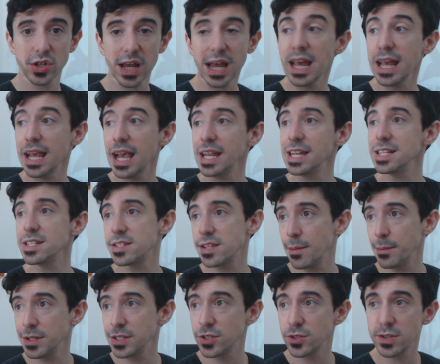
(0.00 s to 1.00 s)
Hey, I need
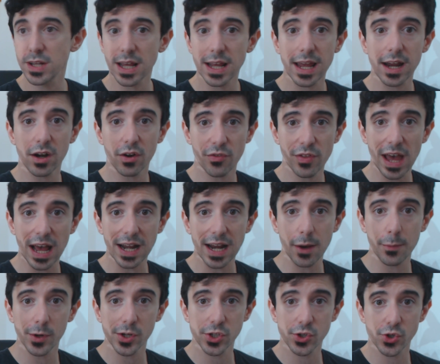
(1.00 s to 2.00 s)
somebody to take care of that,
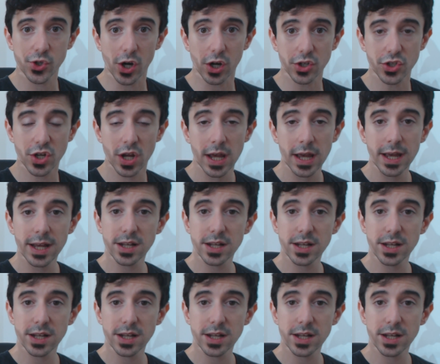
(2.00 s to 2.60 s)
how much you charge?